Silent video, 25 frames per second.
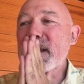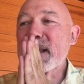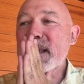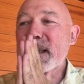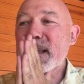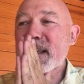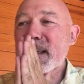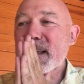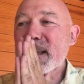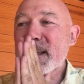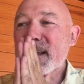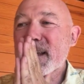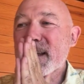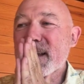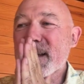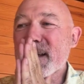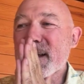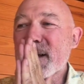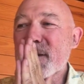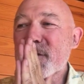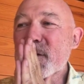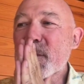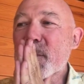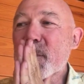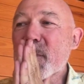a
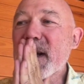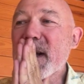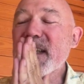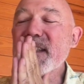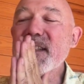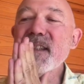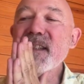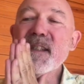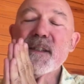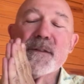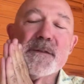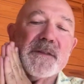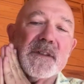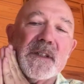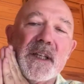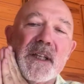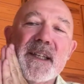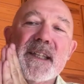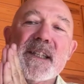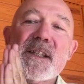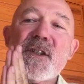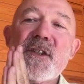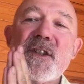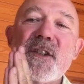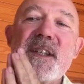practice of
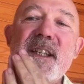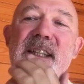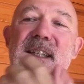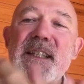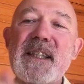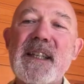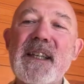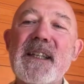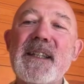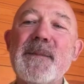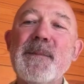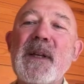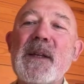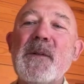Tai Chi that